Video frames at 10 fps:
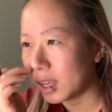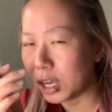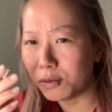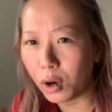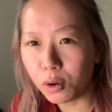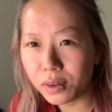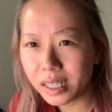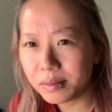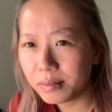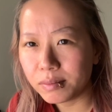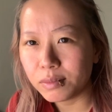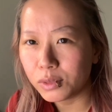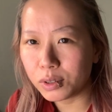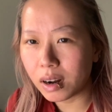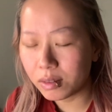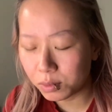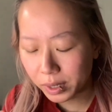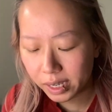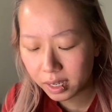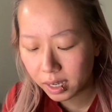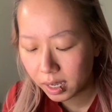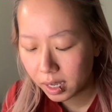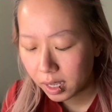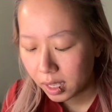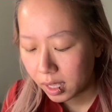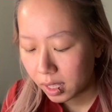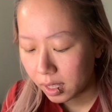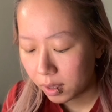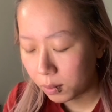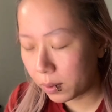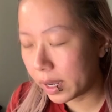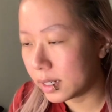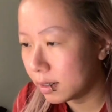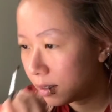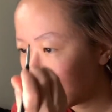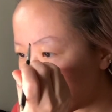evolving throughout the week, when